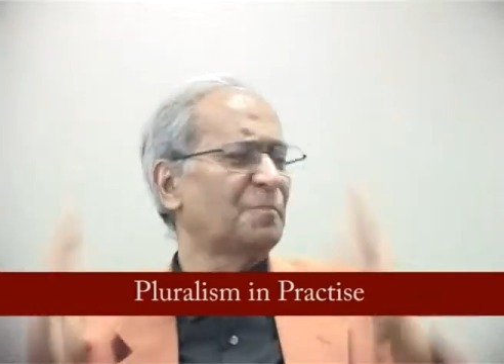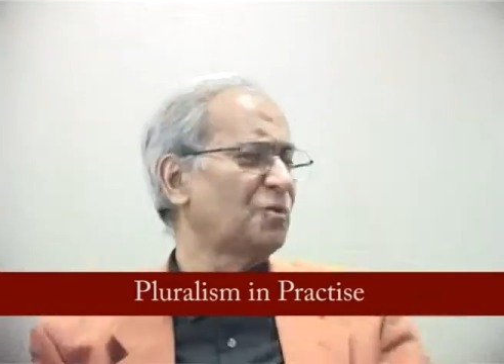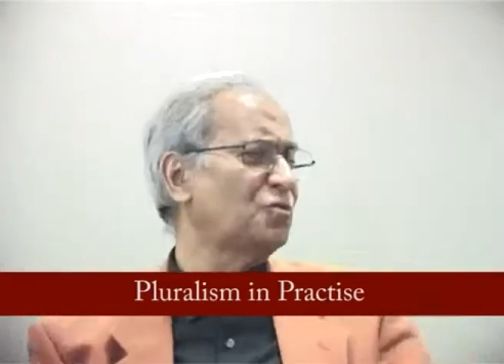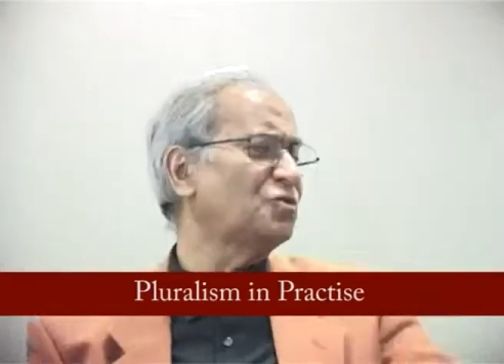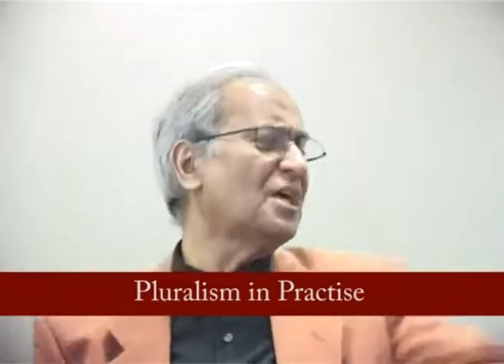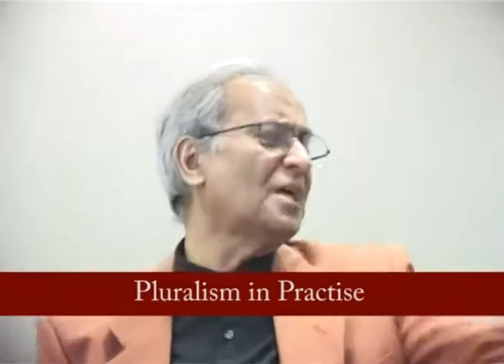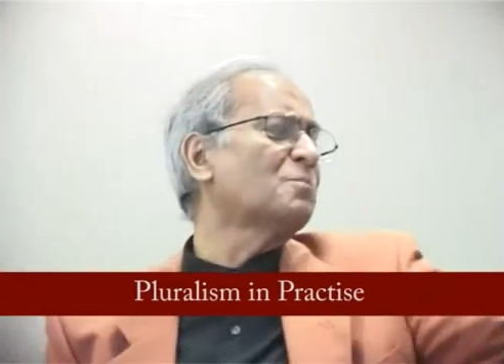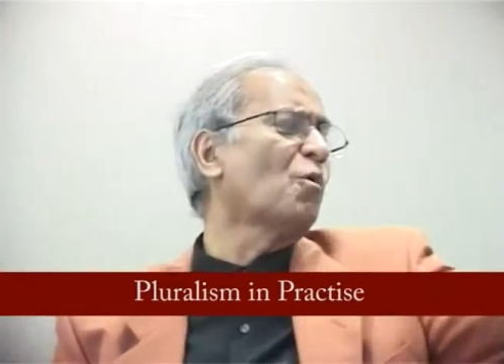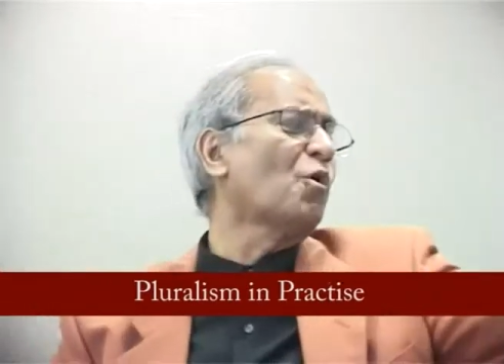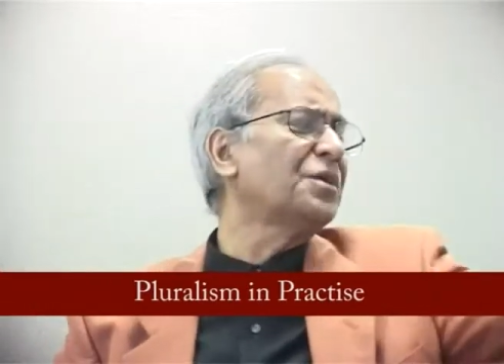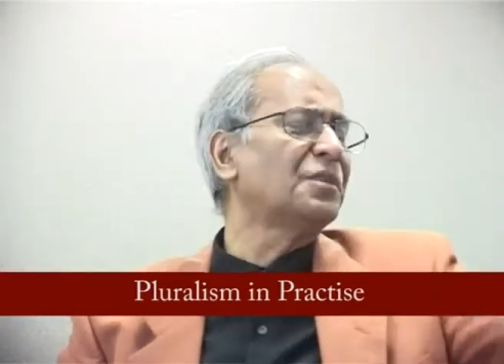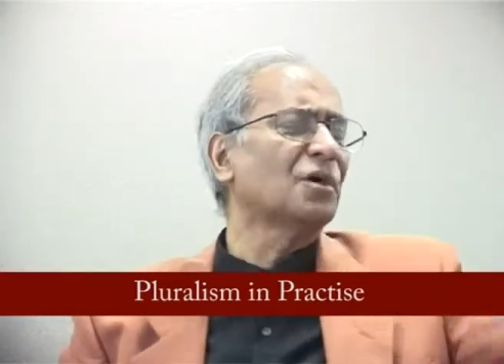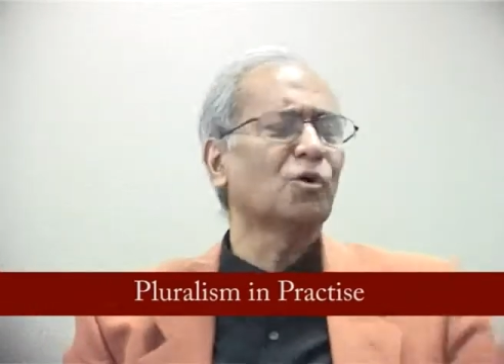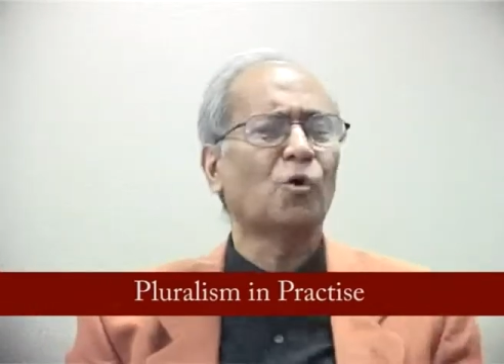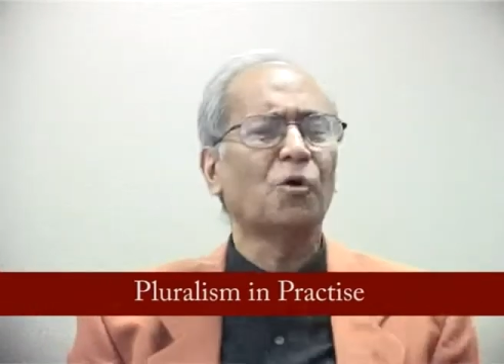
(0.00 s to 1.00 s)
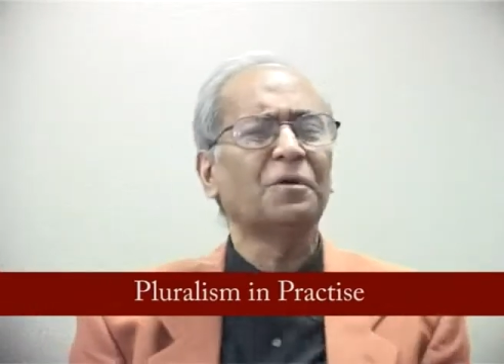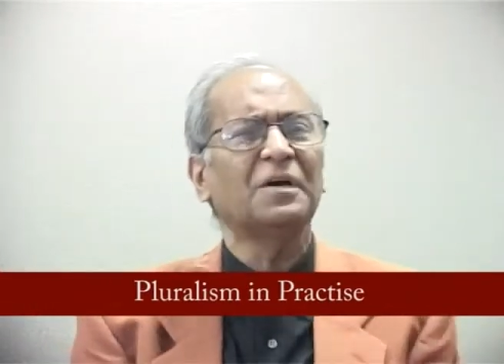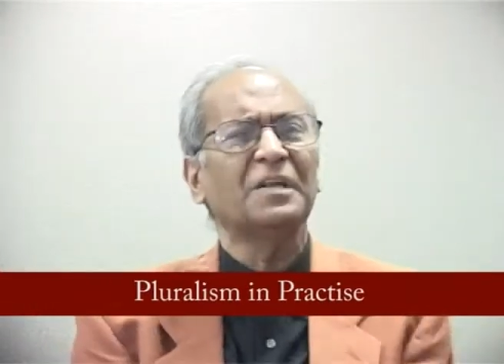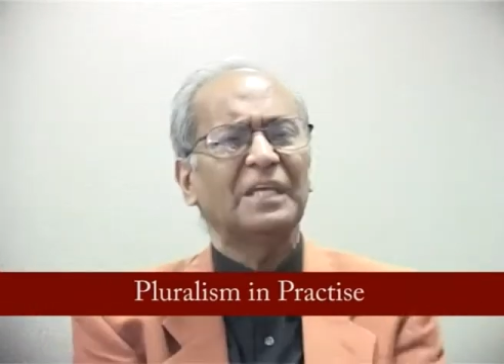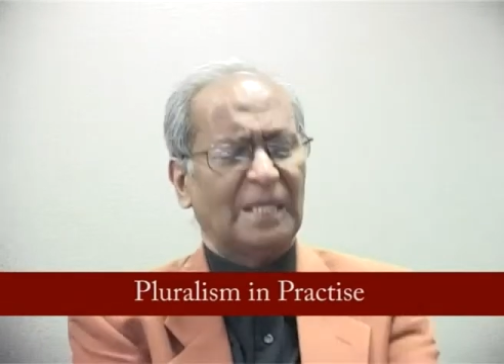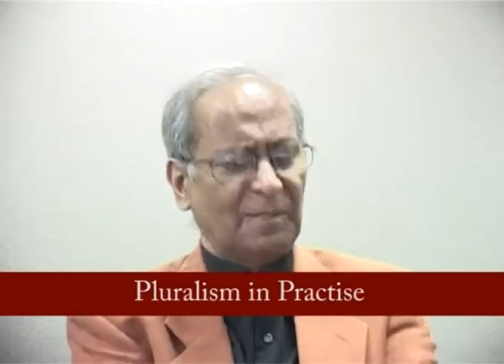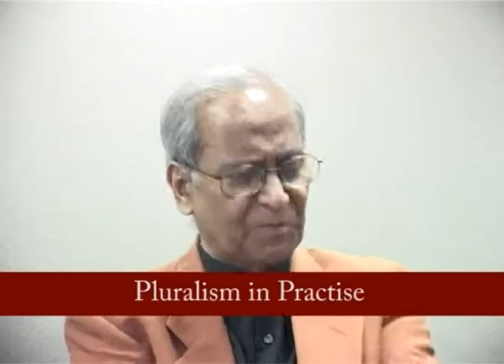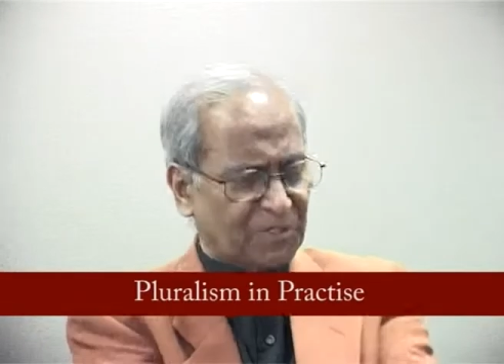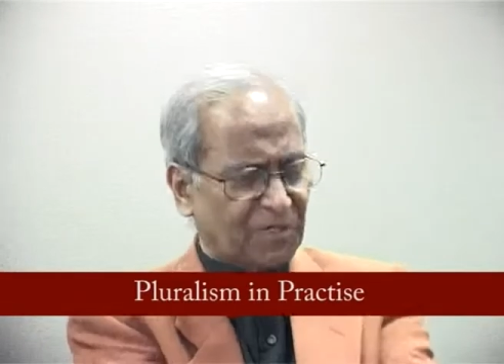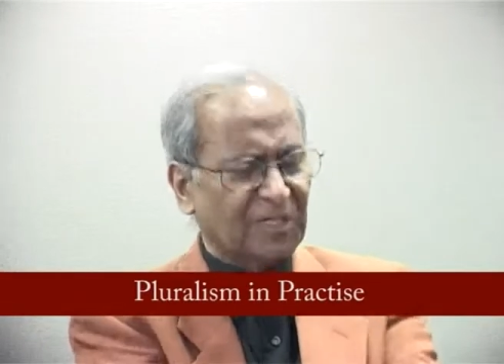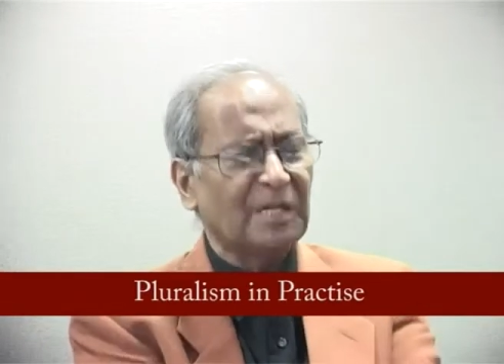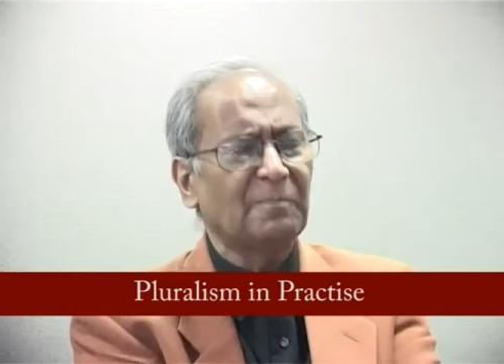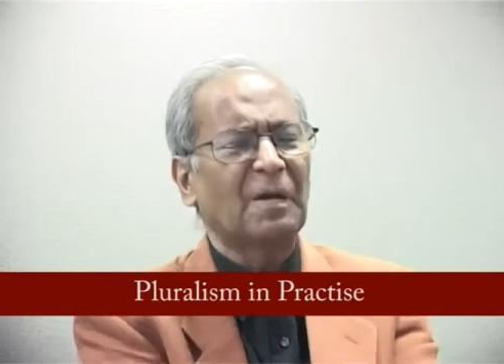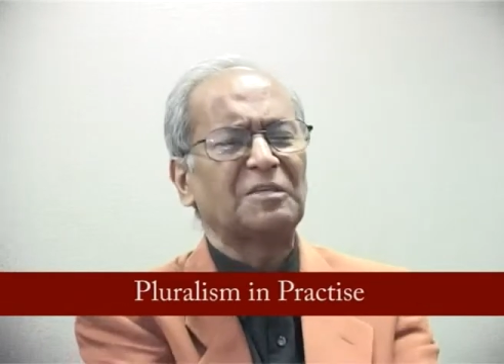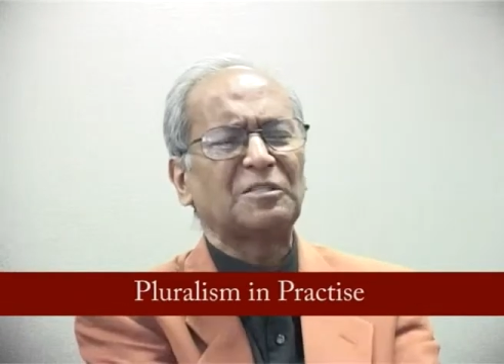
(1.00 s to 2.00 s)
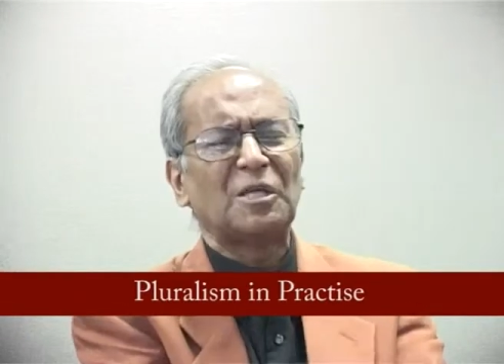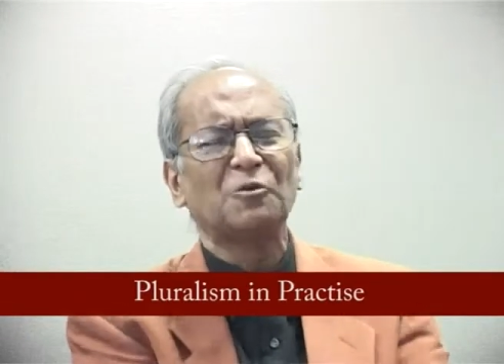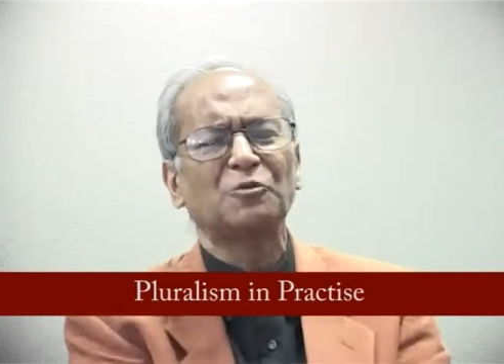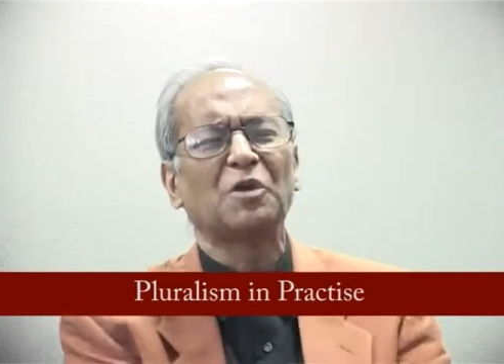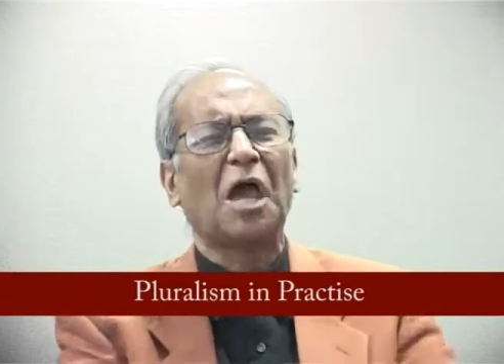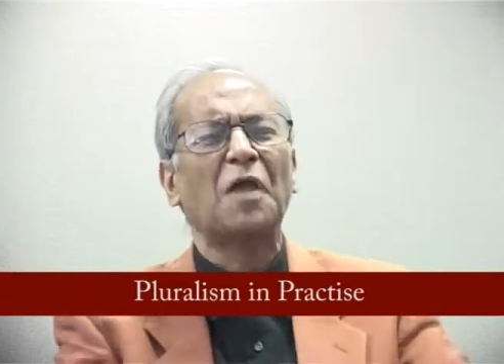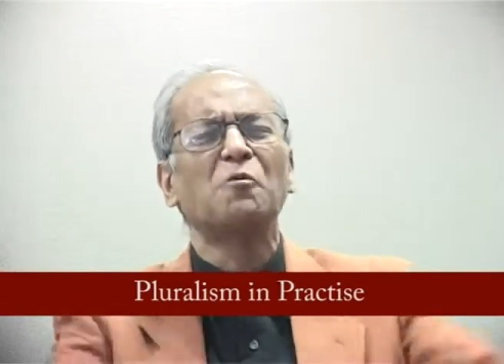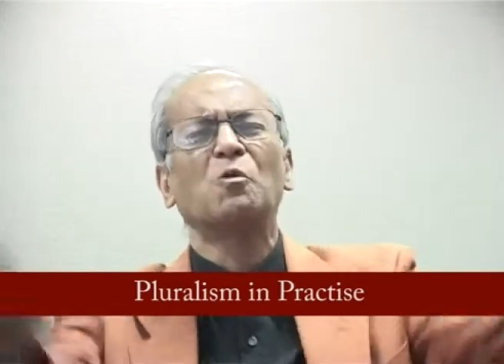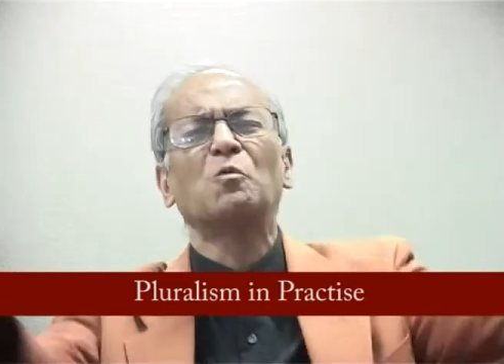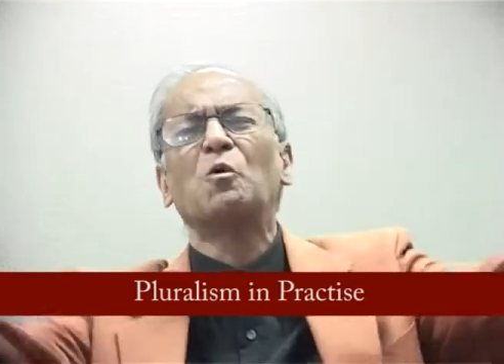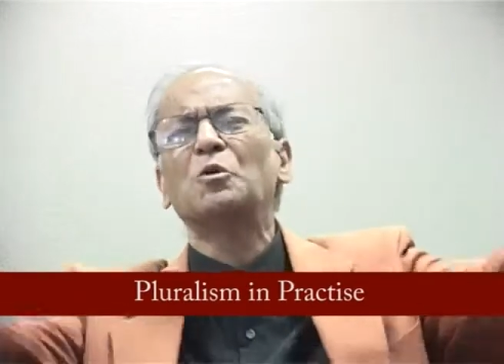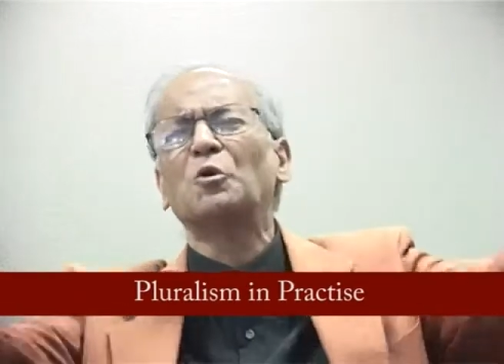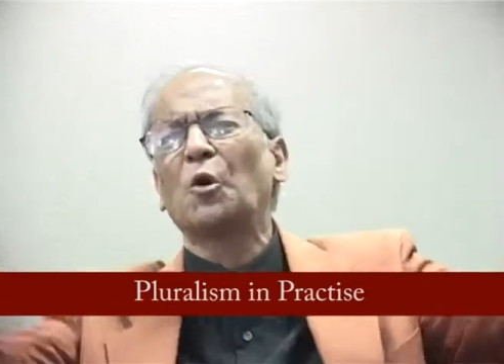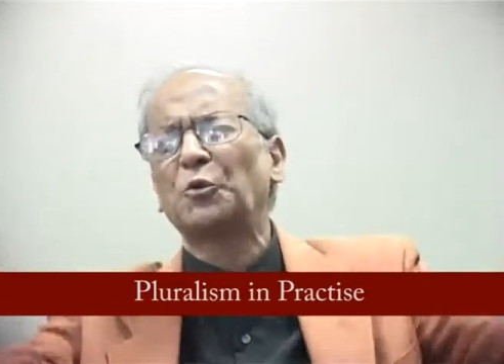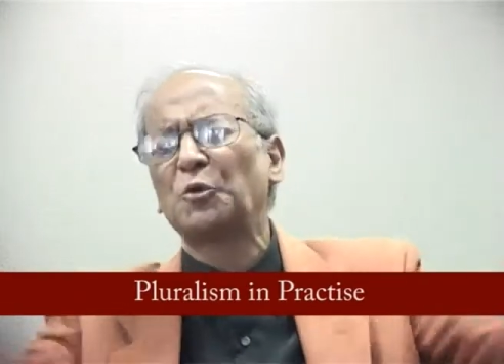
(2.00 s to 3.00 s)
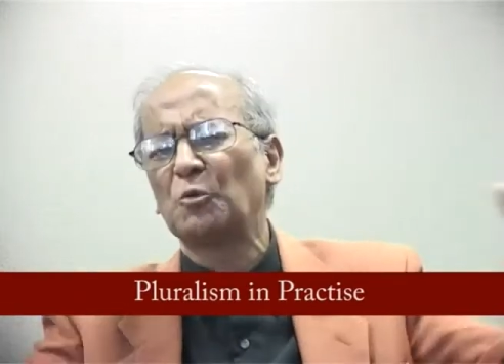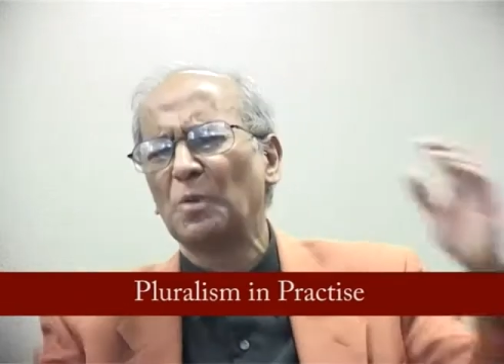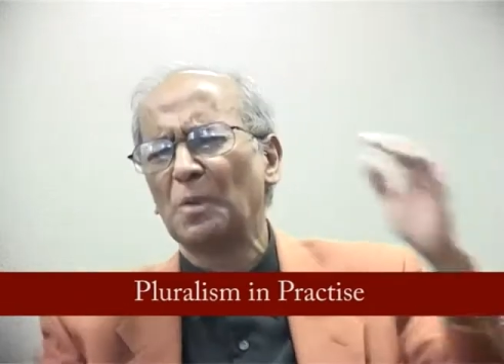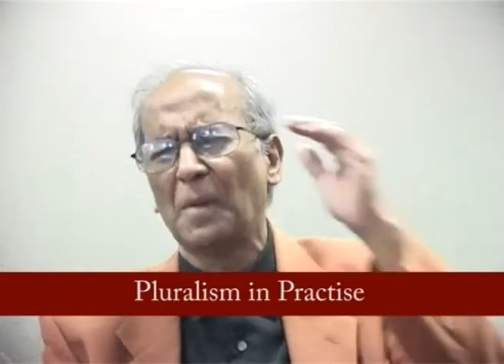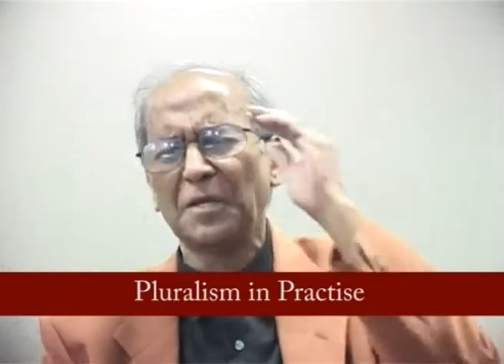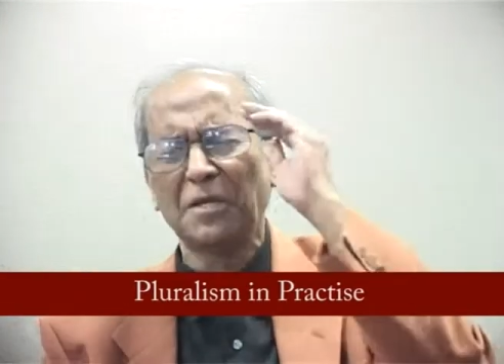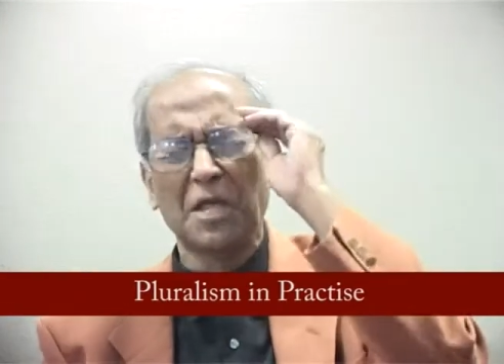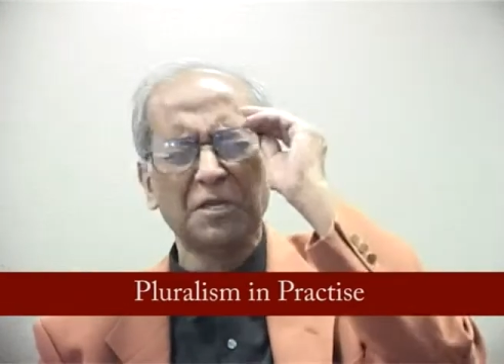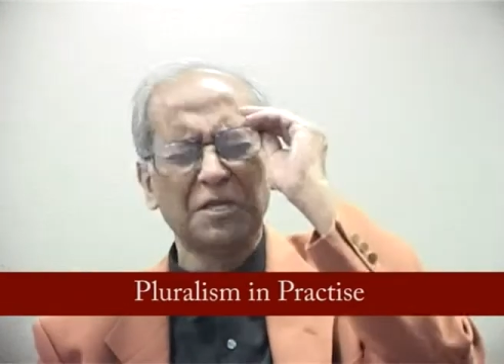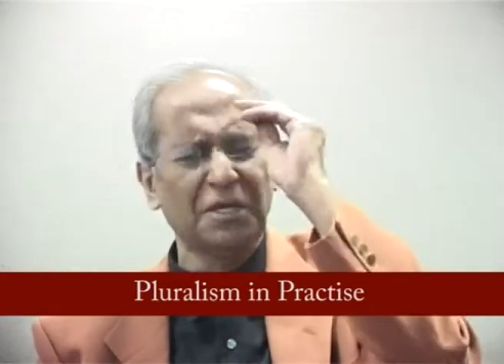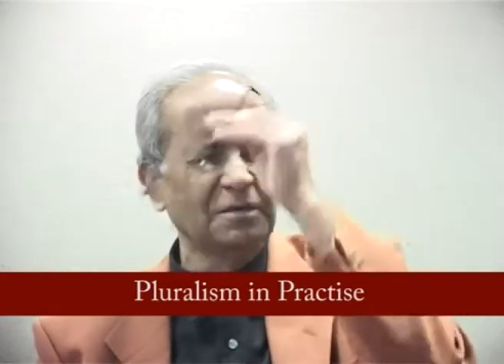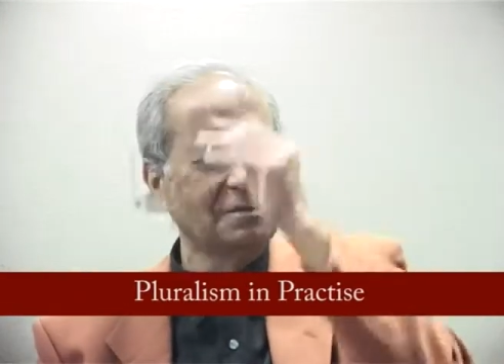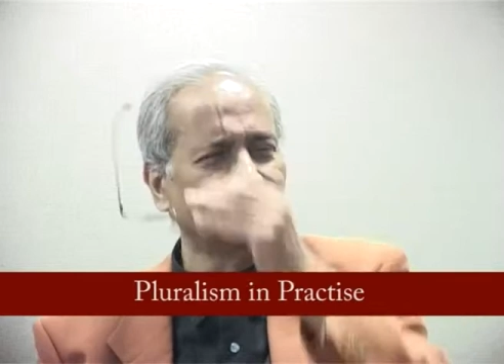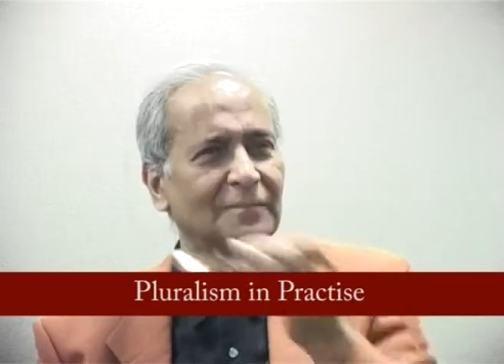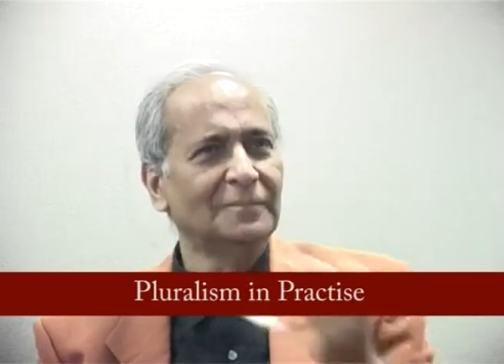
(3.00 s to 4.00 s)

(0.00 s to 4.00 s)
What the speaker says: But you see that boy in the corner, he keeps tugging my sleeve and saying, I don't want God to be my daddy.